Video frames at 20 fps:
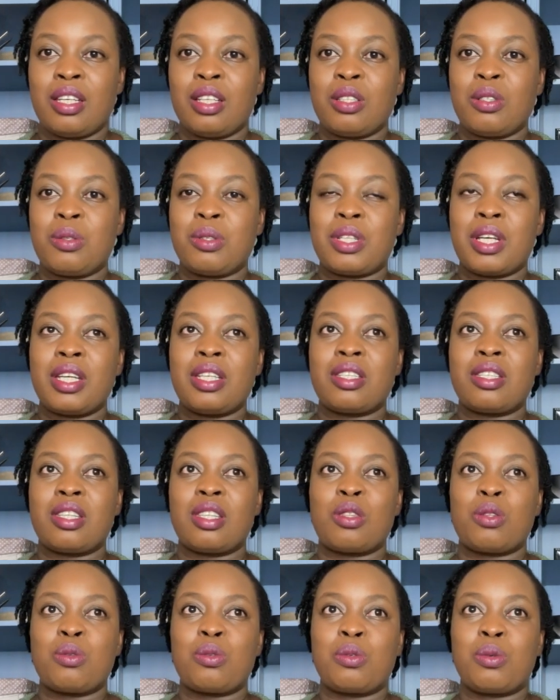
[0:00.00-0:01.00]
Today is the
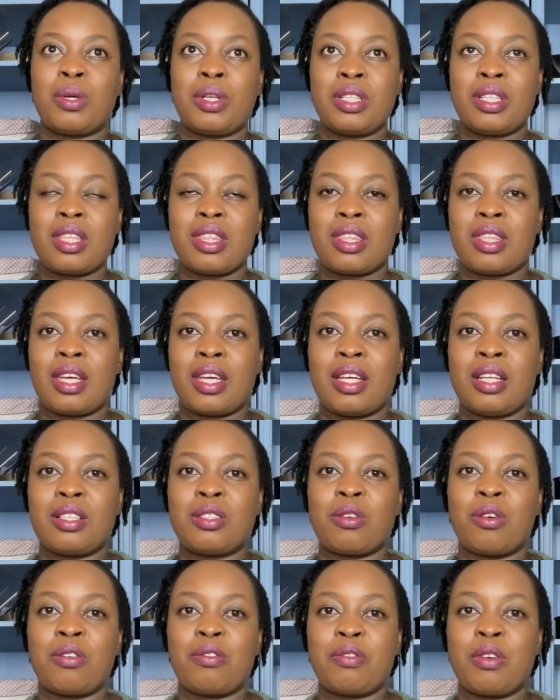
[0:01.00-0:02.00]
23rd
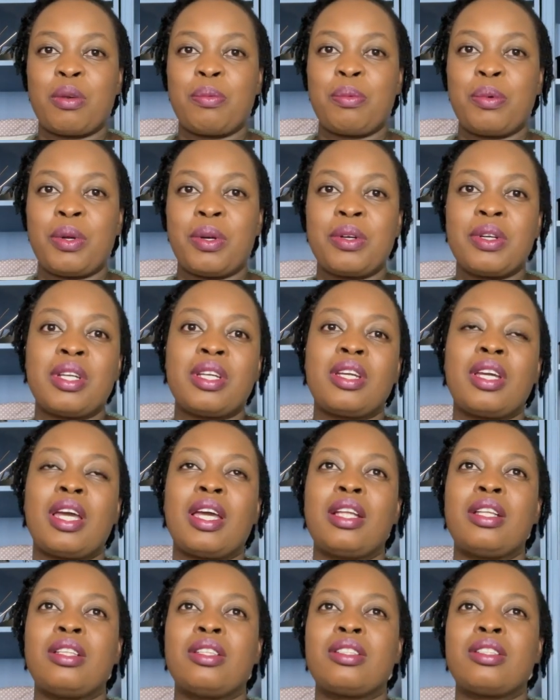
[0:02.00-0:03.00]
of February,
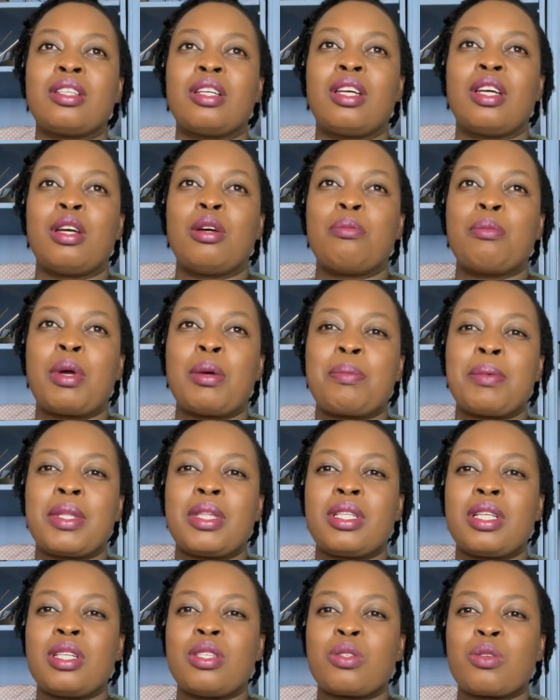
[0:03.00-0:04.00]
and my
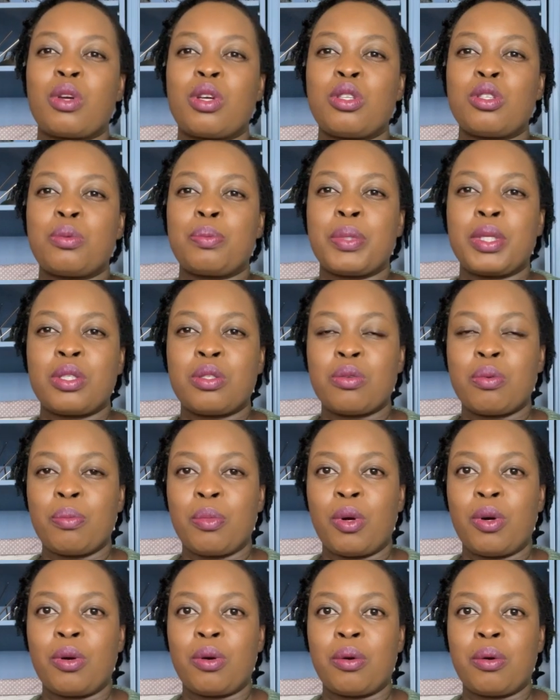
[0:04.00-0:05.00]
birthday is going to be
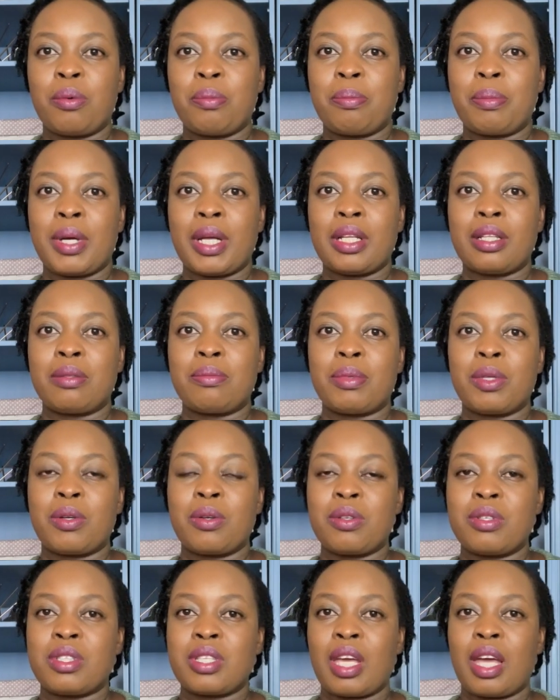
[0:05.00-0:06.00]
tomorrow, but
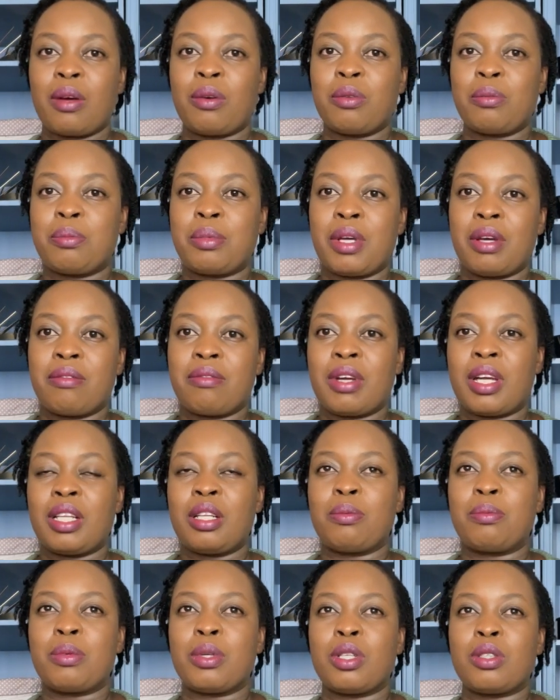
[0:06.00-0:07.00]
because I won't be
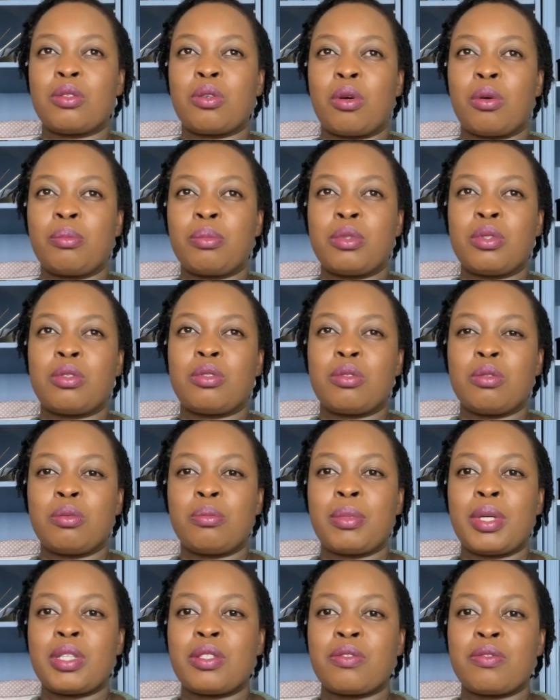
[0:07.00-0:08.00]
available at home to do
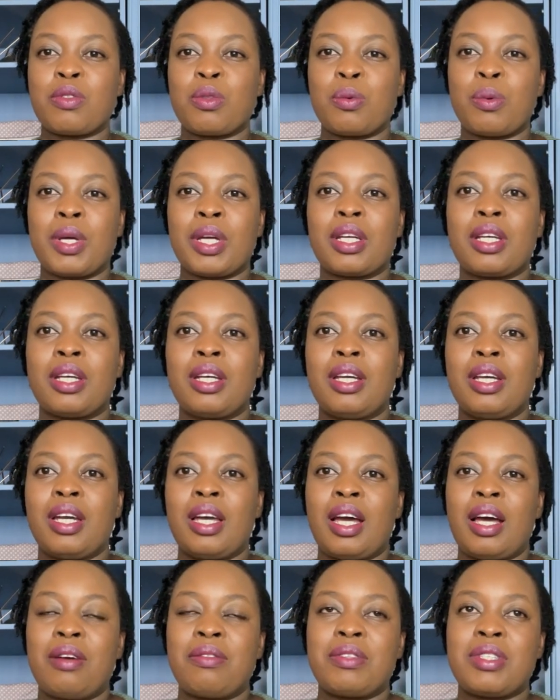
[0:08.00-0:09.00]
much of the work,
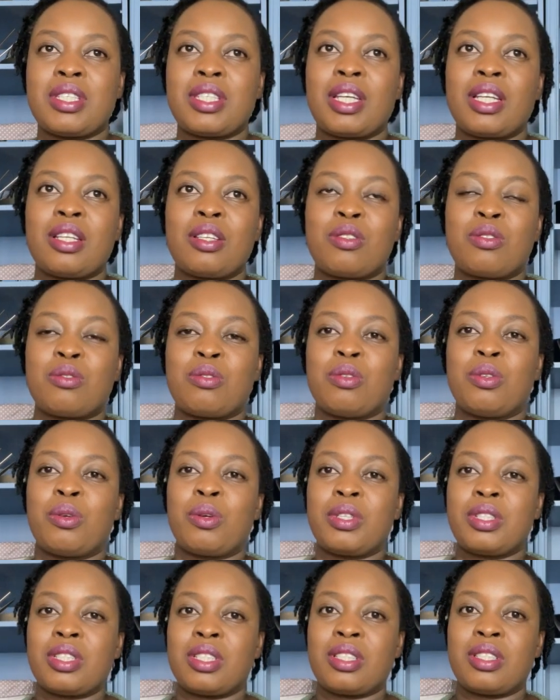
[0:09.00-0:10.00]
I've decided to
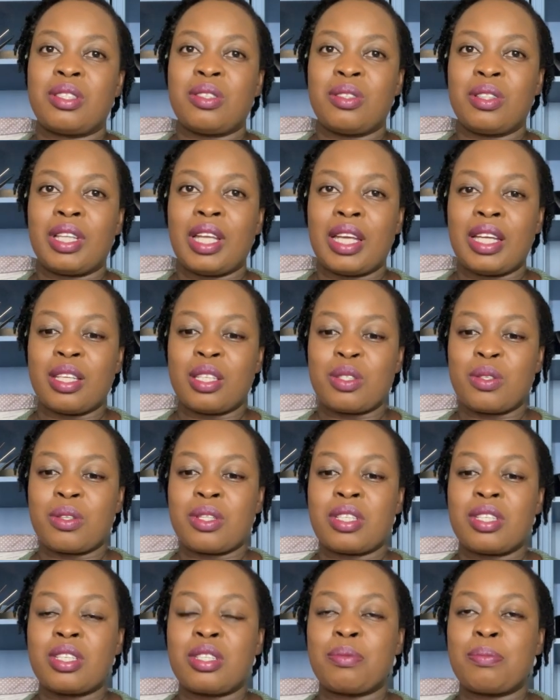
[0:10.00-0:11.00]
launch it today. So
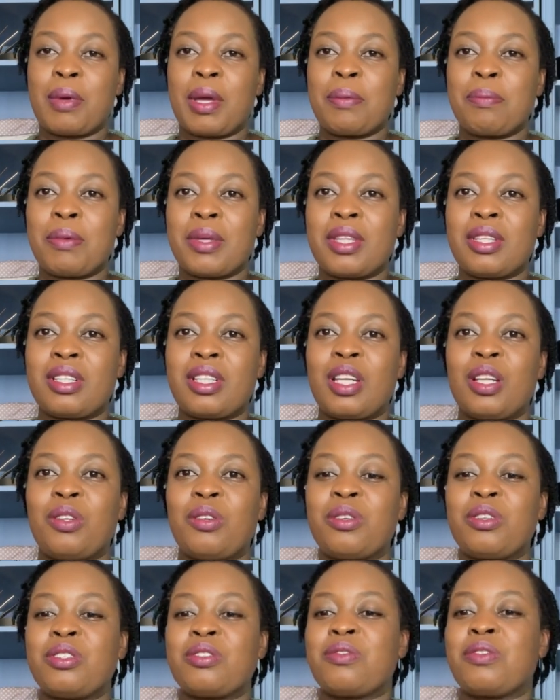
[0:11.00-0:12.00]
this is my birthday
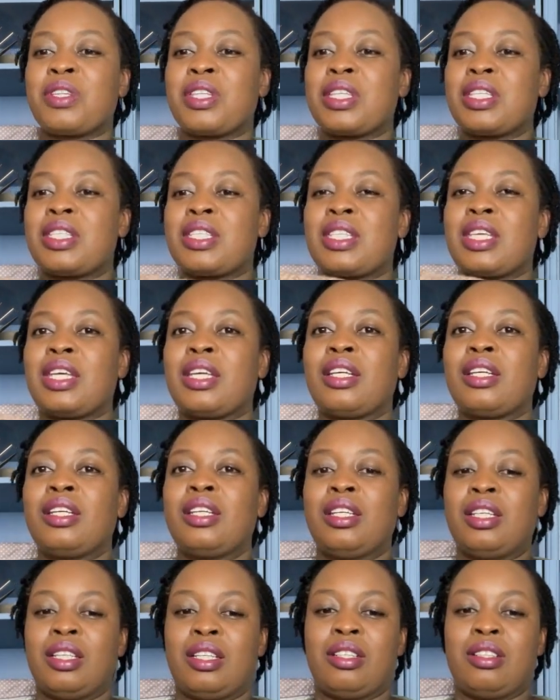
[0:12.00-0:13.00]
launch for this year.
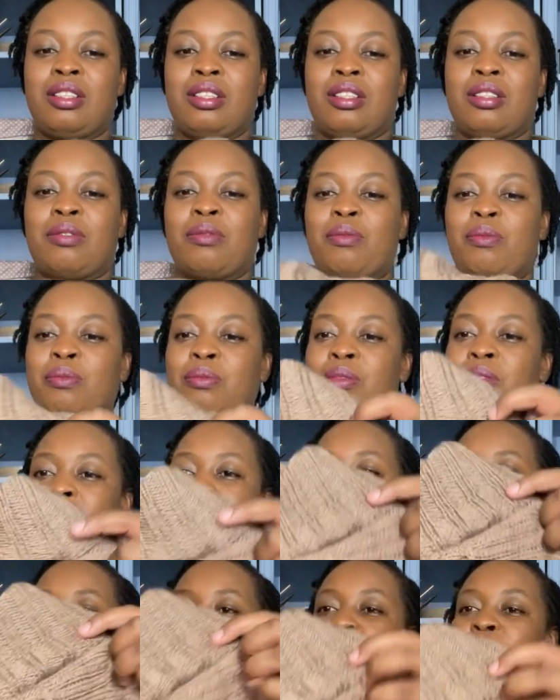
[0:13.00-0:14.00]

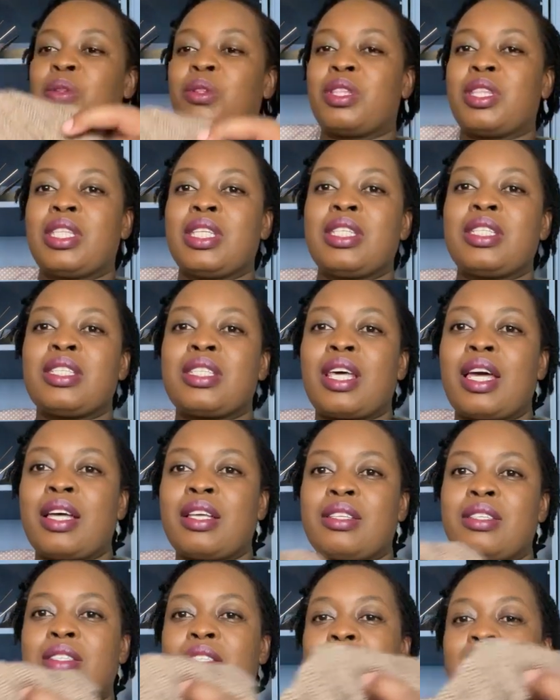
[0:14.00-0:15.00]
It's called the
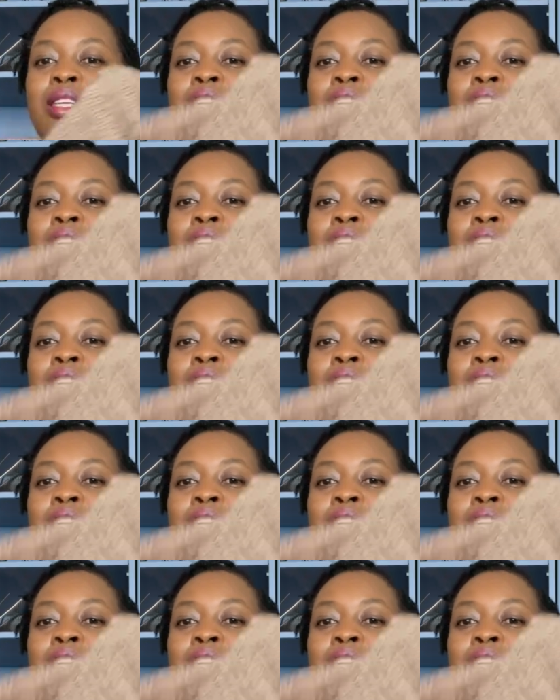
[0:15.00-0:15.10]
Zazi